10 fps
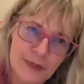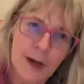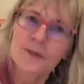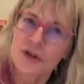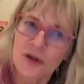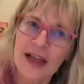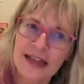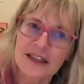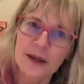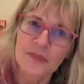So
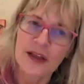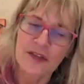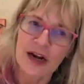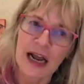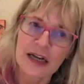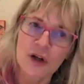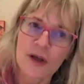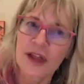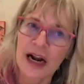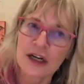that's something that
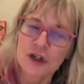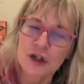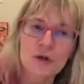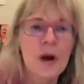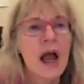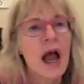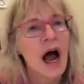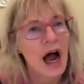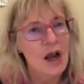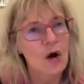I do.
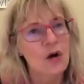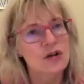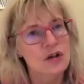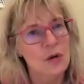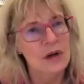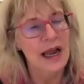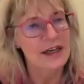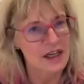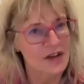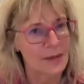I also
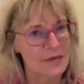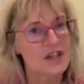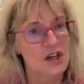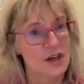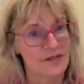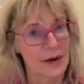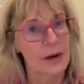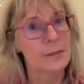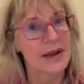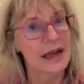like to, if I'm teaching a
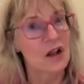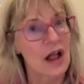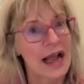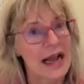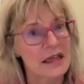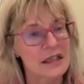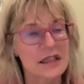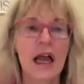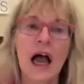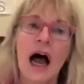very big class,
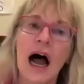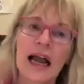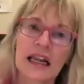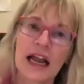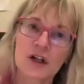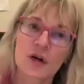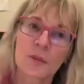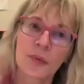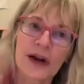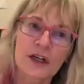I like to
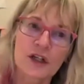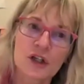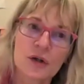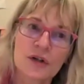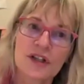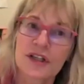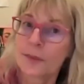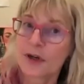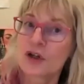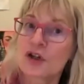break students
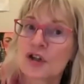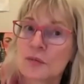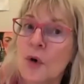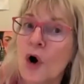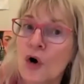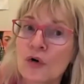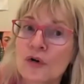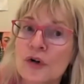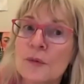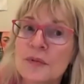up into small
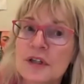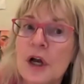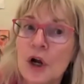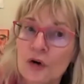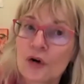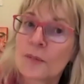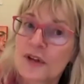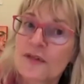groups, groups of